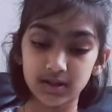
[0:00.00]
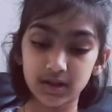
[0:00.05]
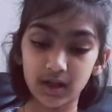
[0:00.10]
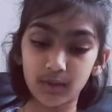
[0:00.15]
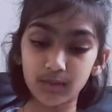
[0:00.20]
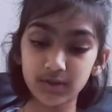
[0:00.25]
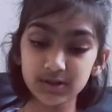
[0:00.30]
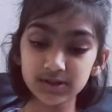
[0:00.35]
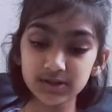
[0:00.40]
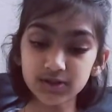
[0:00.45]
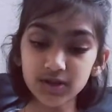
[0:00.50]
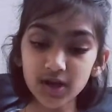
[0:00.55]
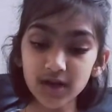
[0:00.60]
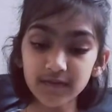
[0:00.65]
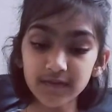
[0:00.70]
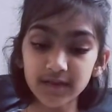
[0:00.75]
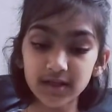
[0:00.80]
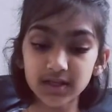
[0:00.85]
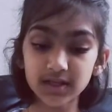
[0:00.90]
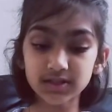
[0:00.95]
Now once you
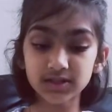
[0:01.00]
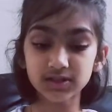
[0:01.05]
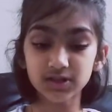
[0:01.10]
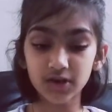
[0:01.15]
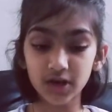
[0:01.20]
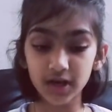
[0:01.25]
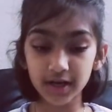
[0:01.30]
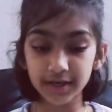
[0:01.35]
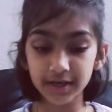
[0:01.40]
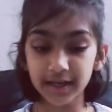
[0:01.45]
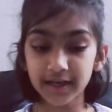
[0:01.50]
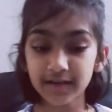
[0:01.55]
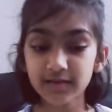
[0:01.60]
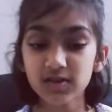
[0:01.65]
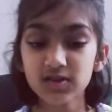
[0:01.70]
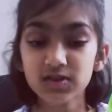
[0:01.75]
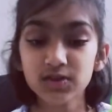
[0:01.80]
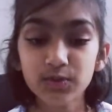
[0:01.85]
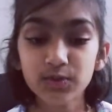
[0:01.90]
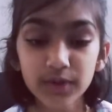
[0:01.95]
got this, you're gonna
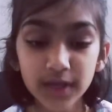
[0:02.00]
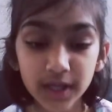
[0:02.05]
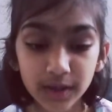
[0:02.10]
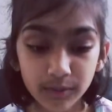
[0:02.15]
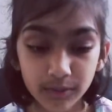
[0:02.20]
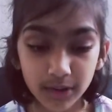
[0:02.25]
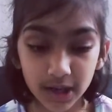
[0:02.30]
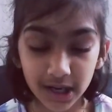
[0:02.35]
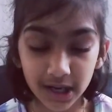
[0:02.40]
take this green